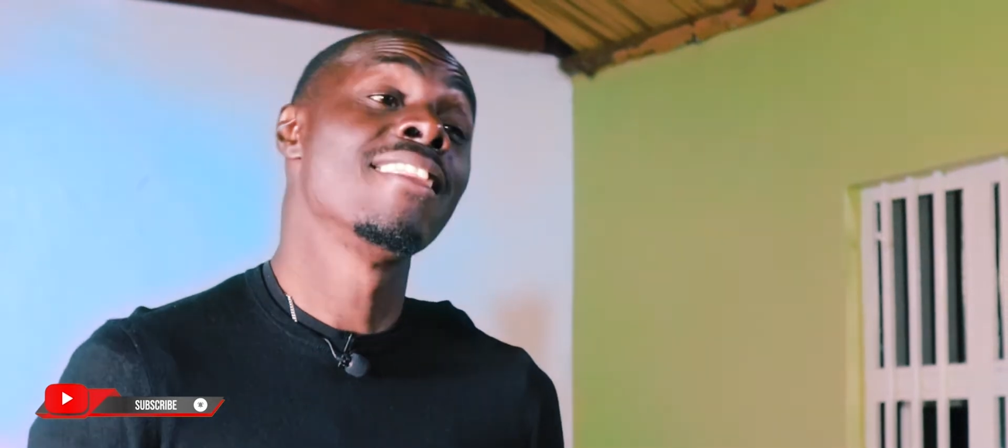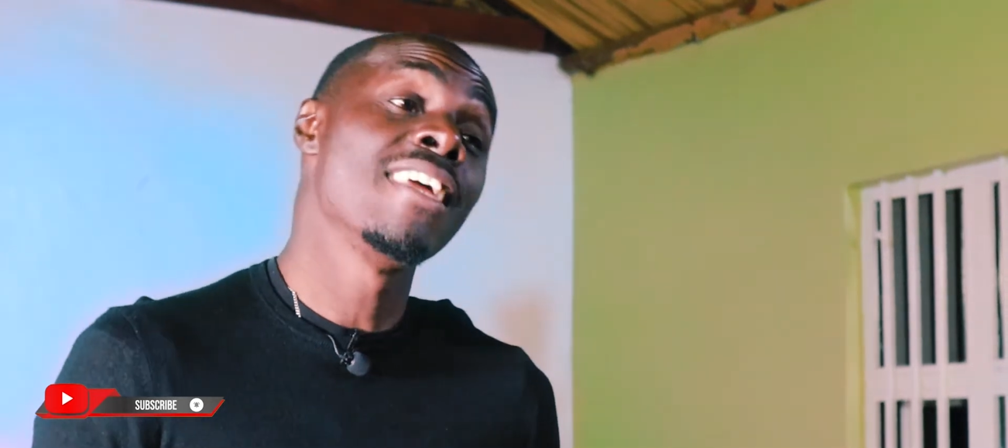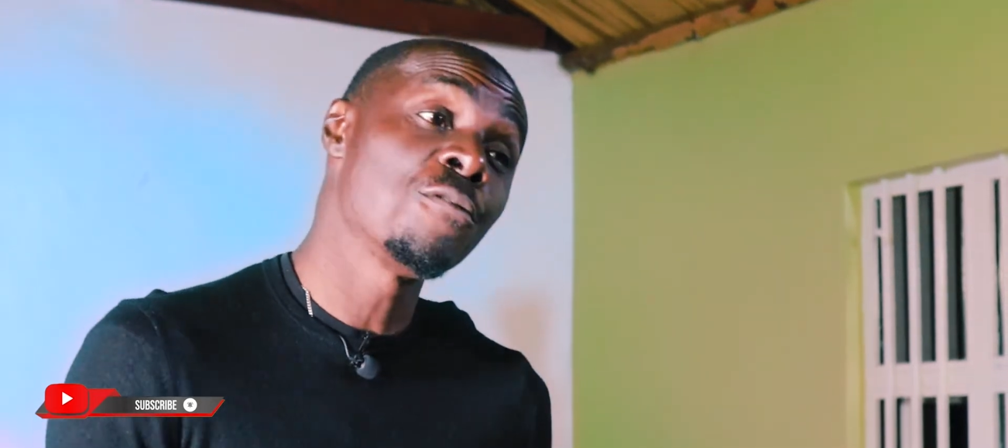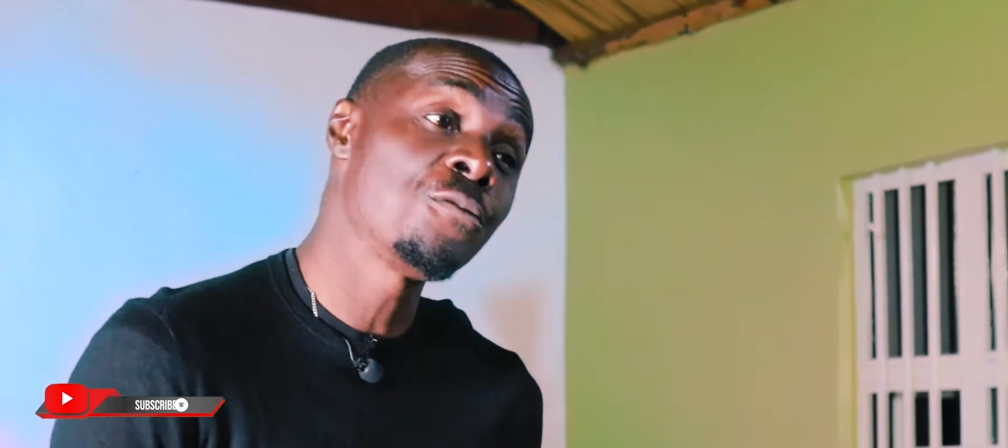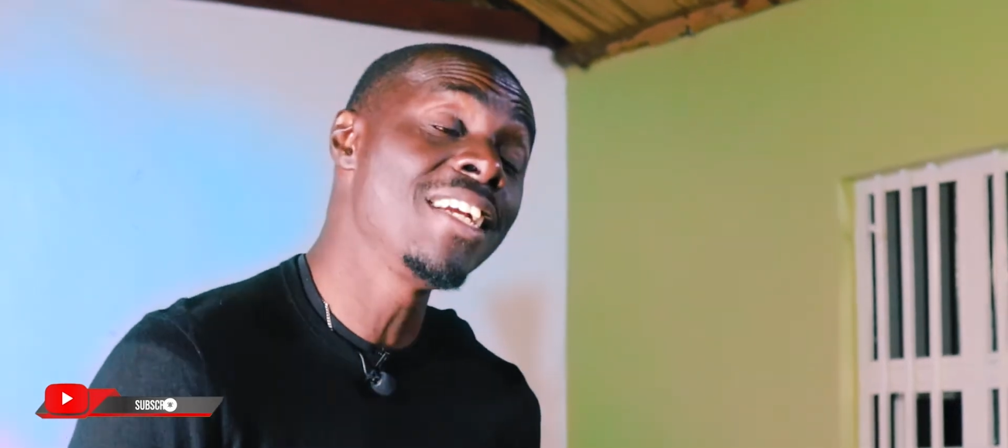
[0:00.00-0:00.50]
They
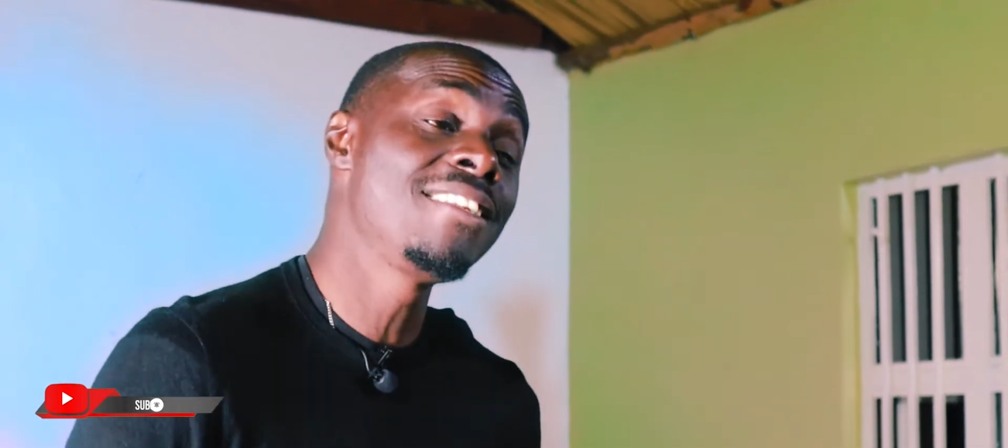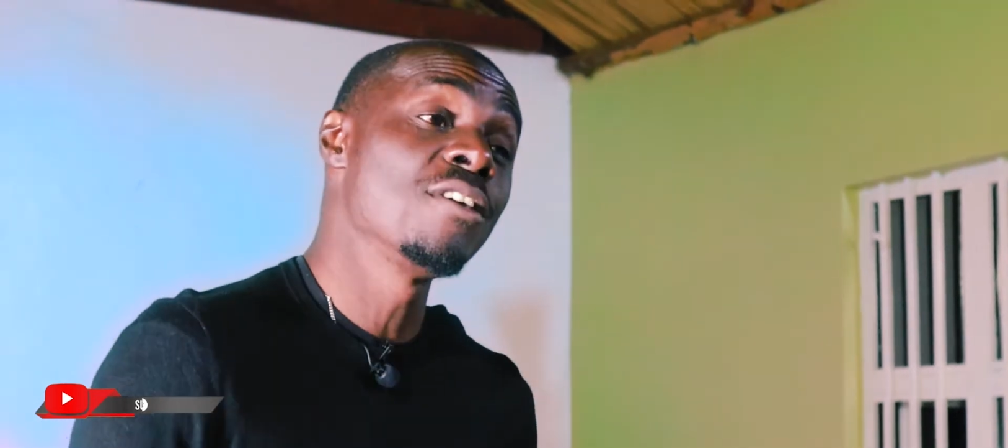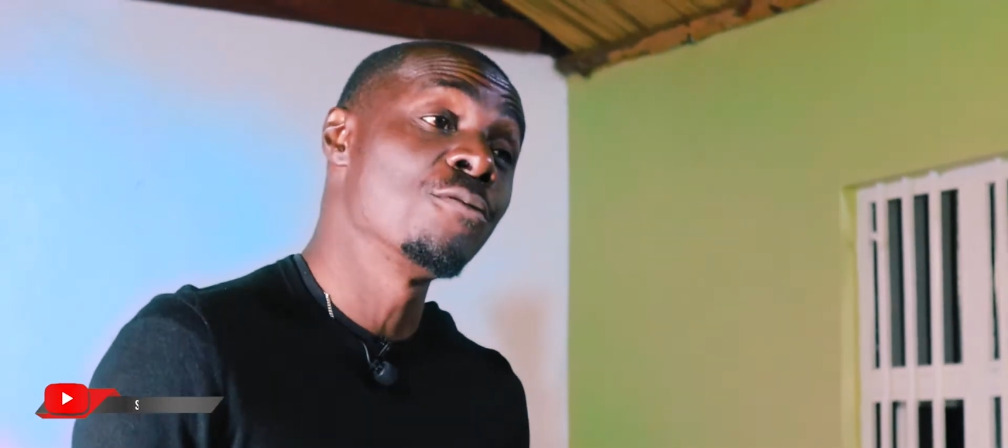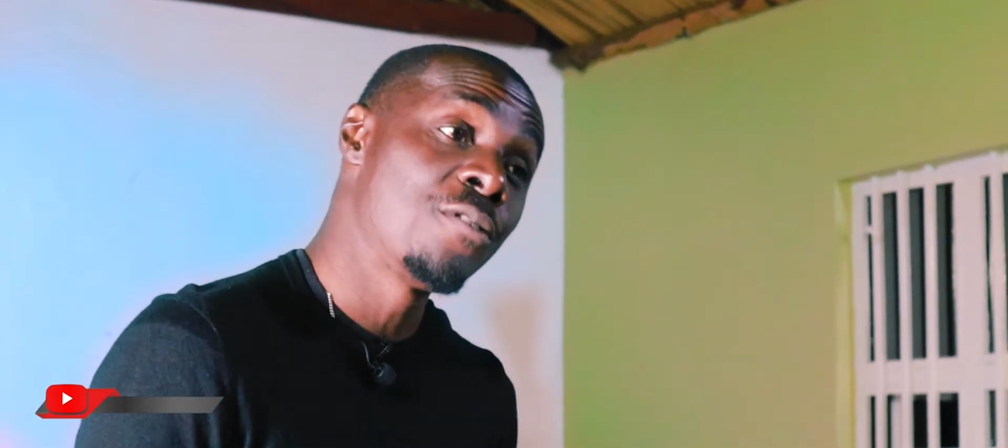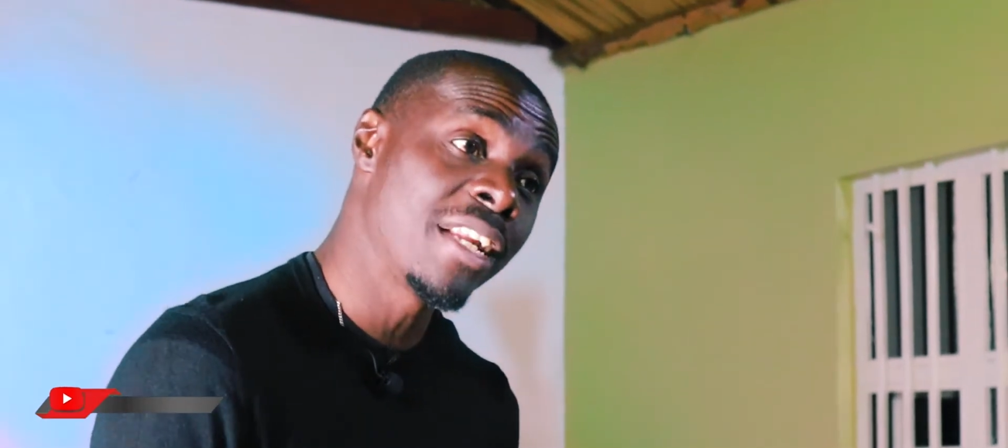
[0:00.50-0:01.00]
are
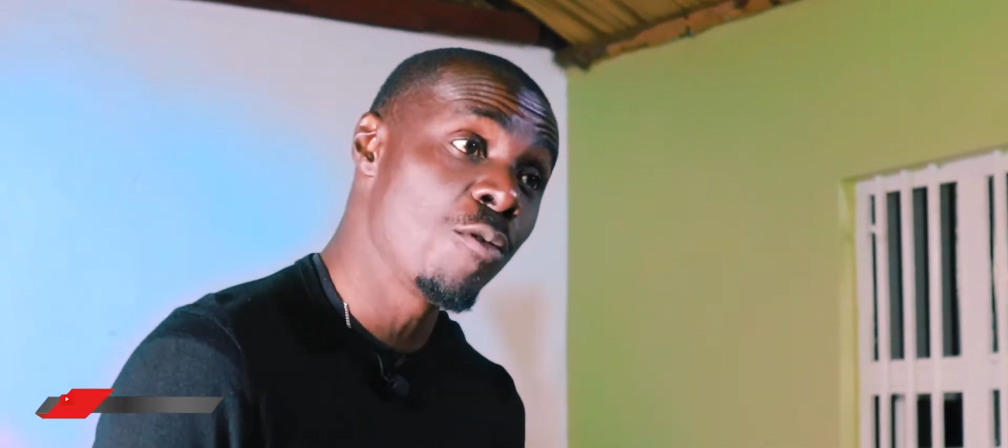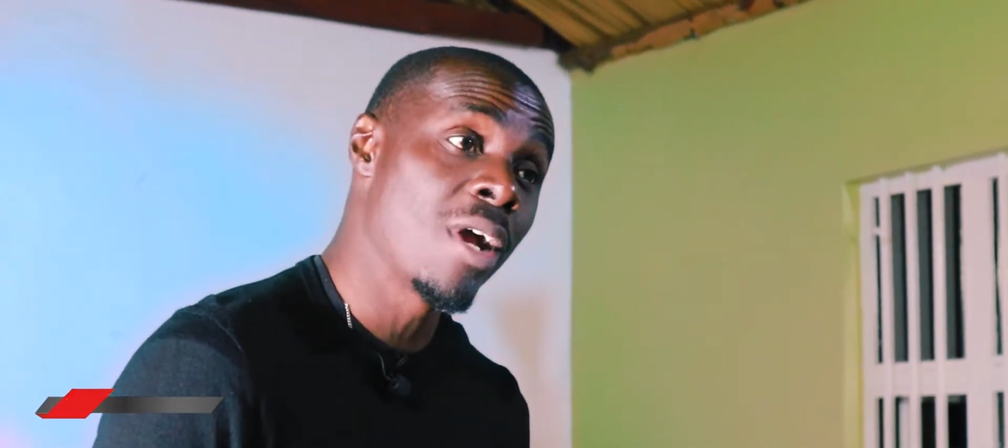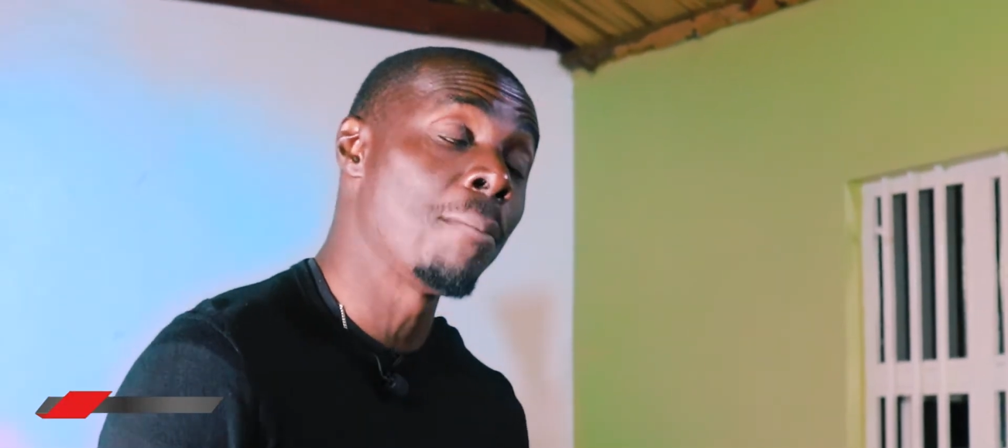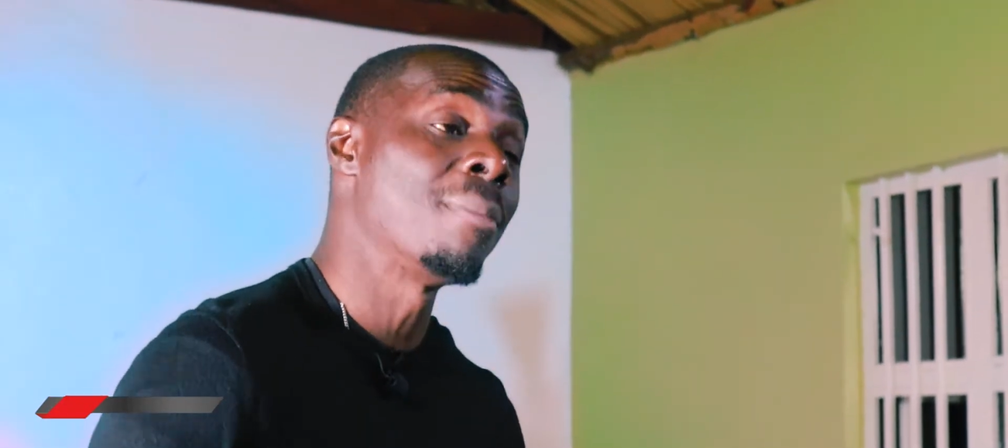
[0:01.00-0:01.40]
fighting very well,